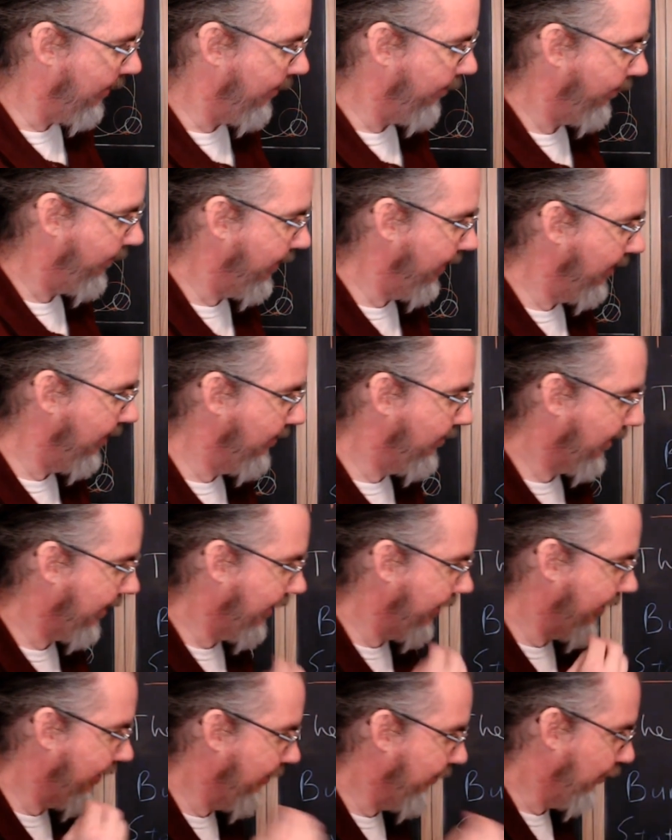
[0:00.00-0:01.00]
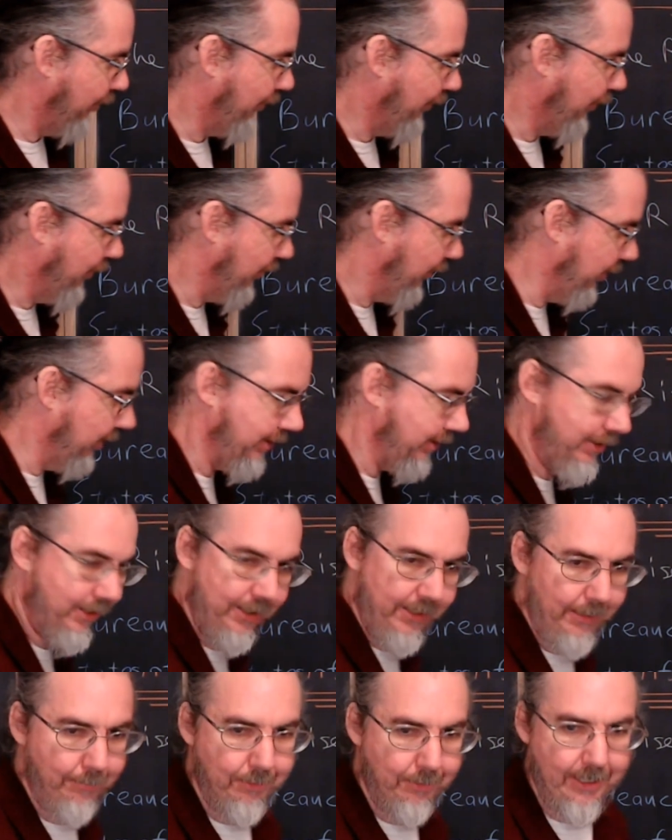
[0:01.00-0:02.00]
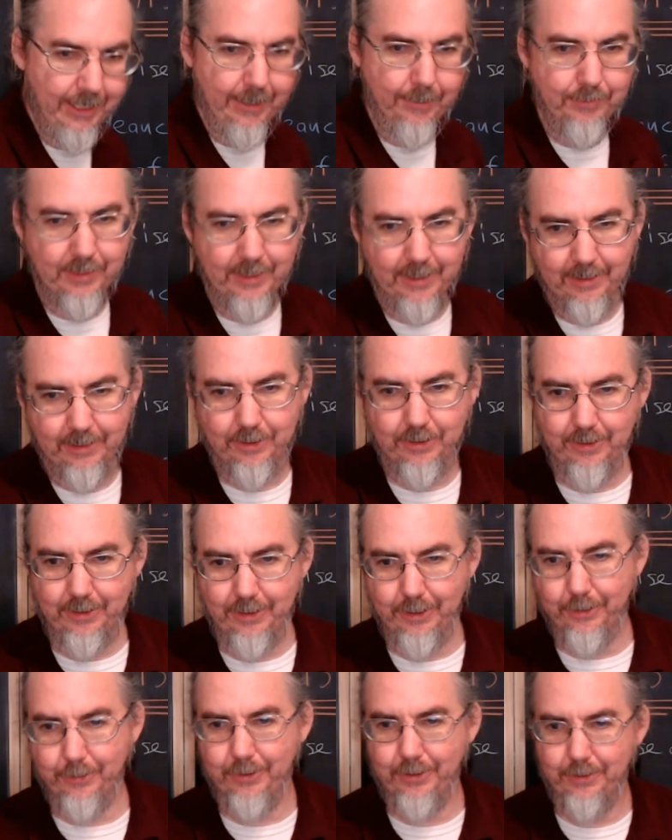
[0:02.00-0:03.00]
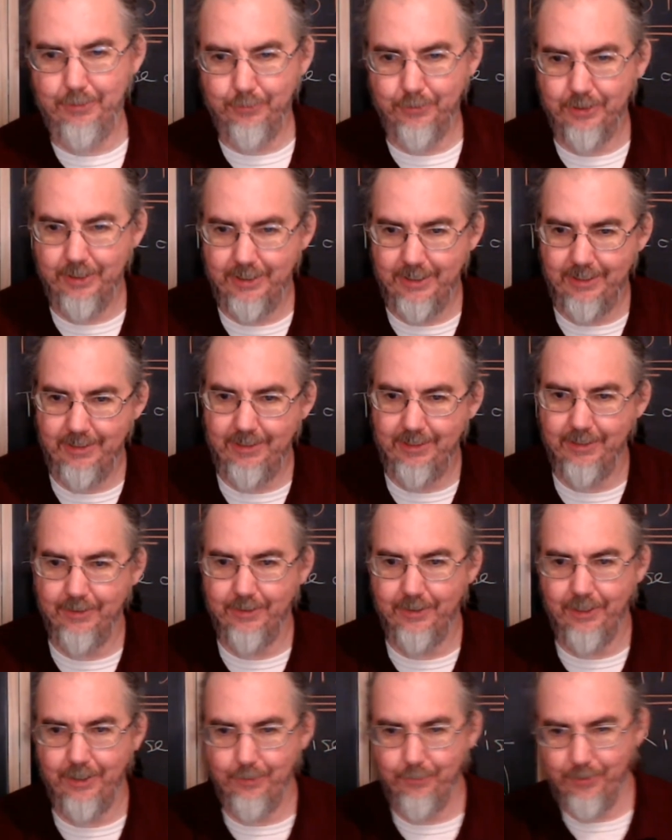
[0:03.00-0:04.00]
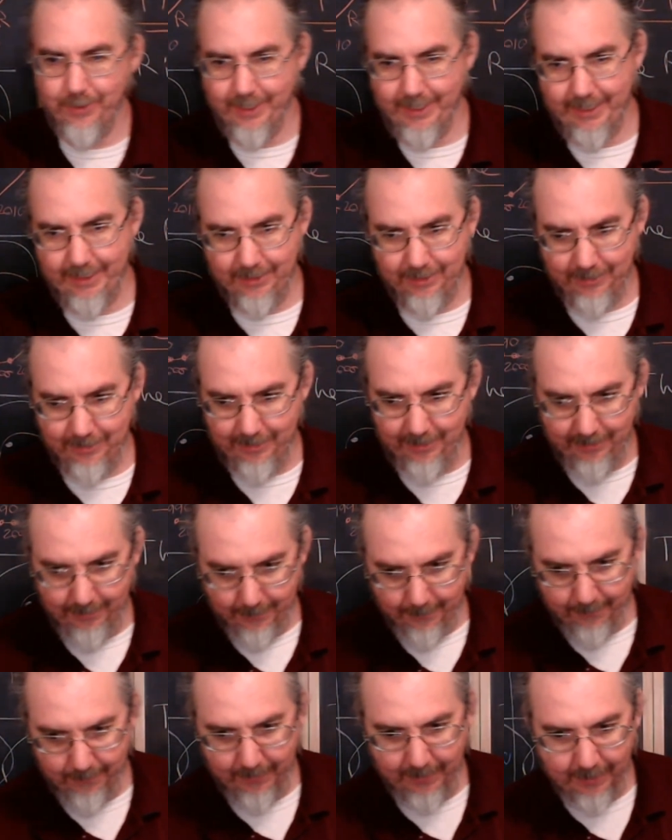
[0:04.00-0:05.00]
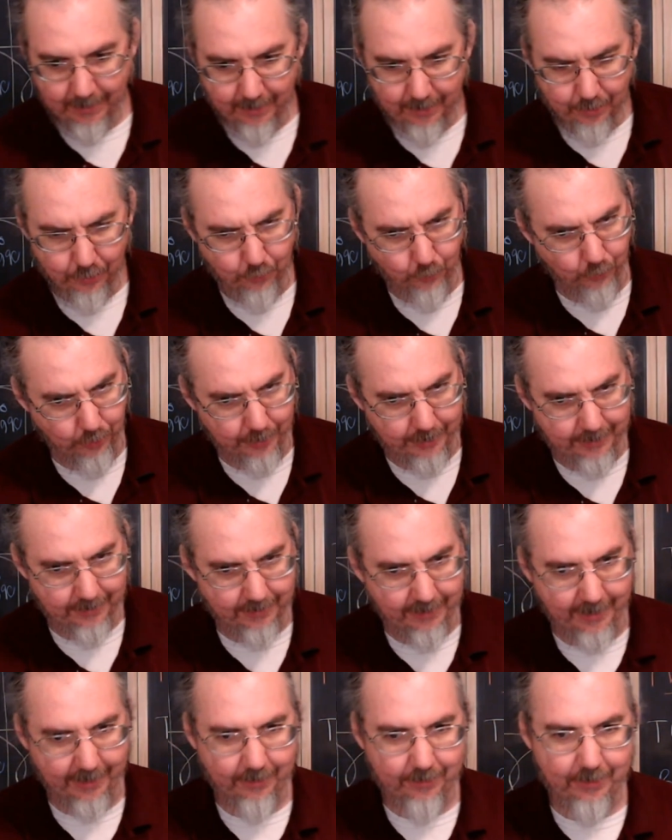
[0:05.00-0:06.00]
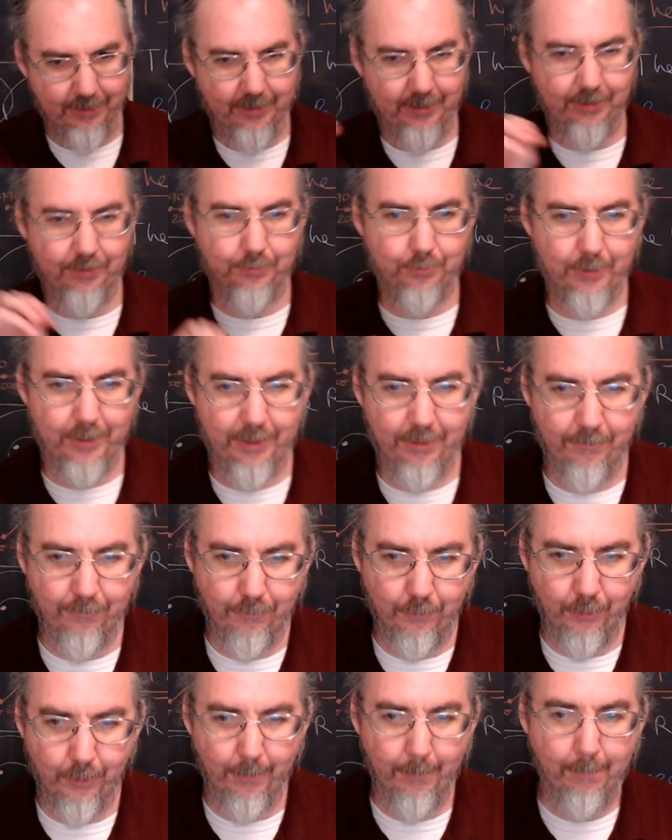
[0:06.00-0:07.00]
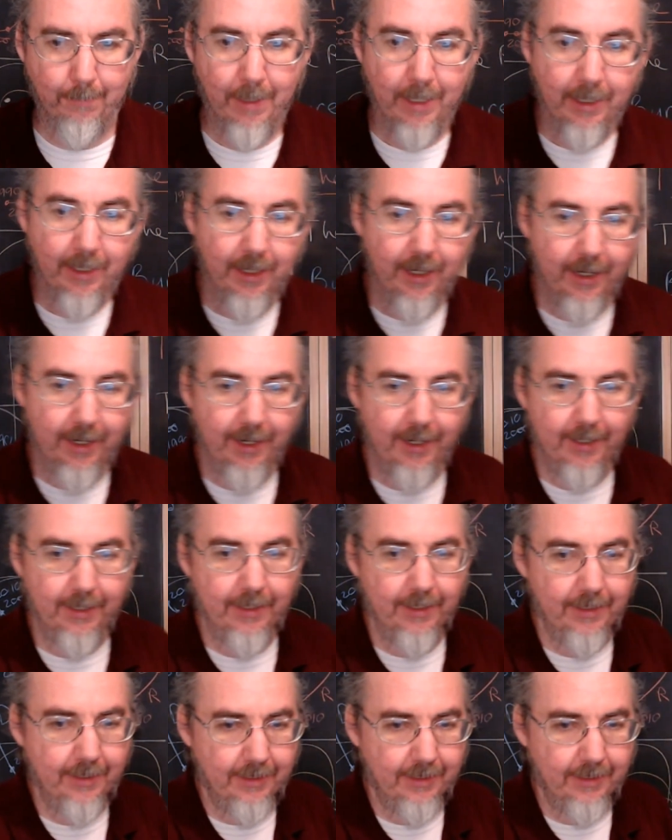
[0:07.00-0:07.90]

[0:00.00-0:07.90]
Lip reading: things that I have overlooked that perhaps I should go into more detail on when I actually work this out in its written form, and